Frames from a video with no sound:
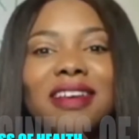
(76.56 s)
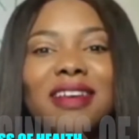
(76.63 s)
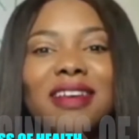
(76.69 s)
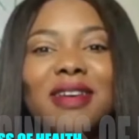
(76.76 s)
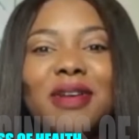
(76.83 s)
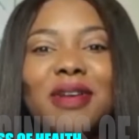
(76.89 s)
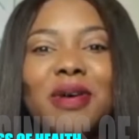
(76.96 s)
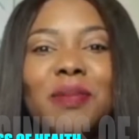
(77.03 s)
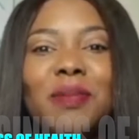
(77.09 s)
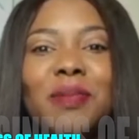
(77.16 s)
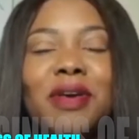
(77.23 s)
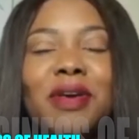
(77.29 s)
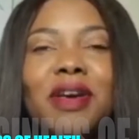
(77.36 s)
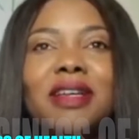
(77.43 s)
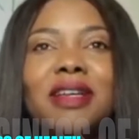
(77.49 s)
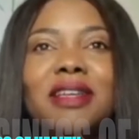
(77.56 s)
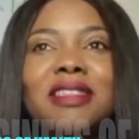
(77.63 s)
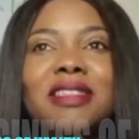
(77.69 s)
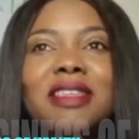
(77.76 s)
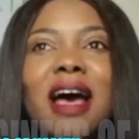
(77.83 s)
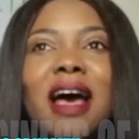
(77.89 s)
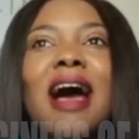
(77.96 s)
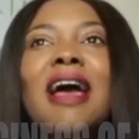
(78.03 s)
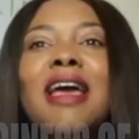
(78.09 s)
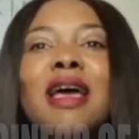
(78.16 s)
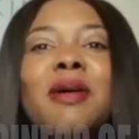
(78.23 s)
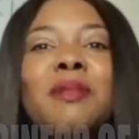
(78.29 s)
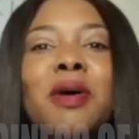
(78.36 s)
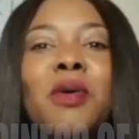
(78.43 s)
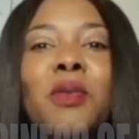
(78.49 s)
you know, because I
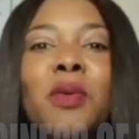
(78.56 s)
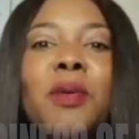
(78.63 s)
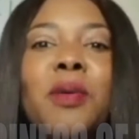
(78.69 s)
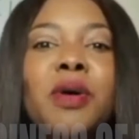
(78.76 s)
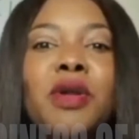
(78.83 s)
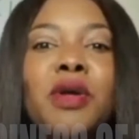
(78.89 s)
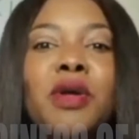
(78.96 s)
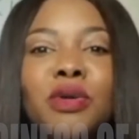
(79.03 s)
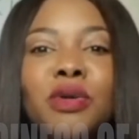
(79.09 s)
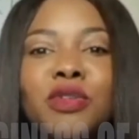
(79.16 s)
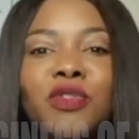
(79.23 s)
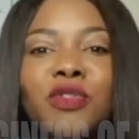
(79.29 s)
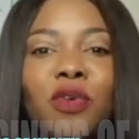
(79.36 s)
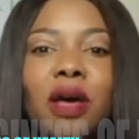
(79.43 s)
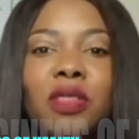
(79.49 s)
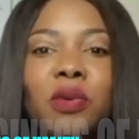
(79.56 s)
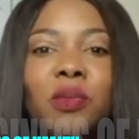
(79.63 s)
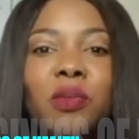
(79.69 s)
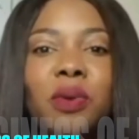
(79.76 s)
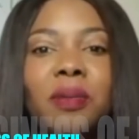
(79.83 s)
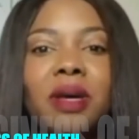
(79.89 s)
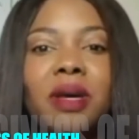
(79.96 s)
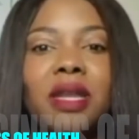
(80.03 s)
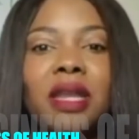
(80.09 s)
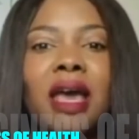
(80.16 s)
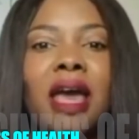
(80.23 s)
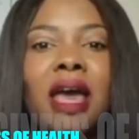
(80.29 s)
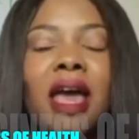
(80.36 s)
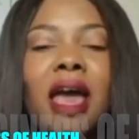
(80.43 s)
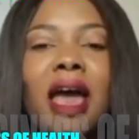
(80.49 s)
am a woman who's for other women,
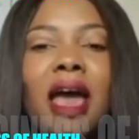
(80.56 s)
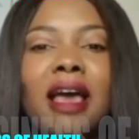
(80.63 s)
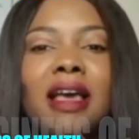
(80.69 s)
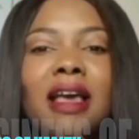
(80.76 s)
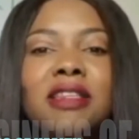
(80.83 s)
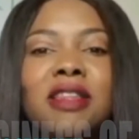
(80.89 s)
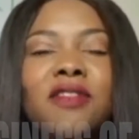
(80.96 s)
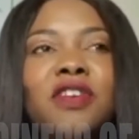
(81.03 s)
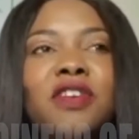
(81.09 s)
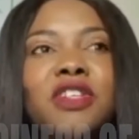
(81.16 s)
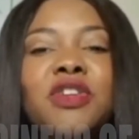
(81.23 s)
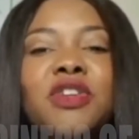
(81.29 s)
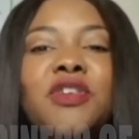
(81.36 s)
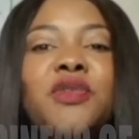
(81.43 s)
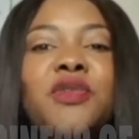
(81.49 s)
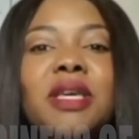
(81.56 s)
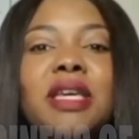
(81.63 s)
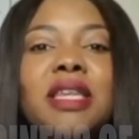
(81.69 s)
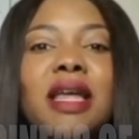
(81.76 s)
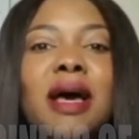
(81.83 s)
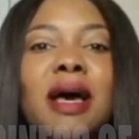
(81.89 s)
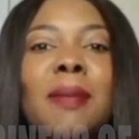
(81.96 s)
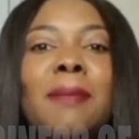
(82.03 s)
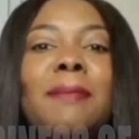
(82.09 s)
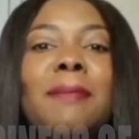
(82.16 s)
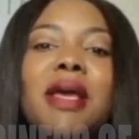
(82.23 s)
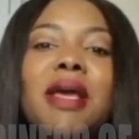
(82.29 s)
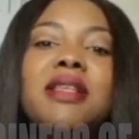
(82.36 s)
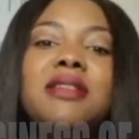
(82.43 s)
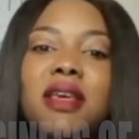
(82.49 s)
and the vision of Wukina
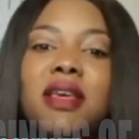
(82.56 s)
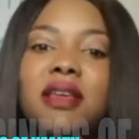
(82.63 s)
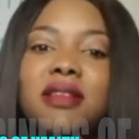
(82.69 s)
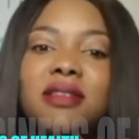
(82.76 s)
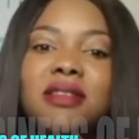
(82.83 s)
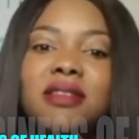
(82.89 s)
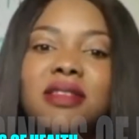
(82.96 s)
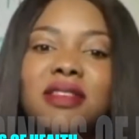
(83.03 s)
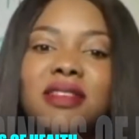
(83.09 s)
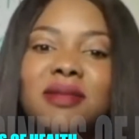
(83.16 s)
made sense.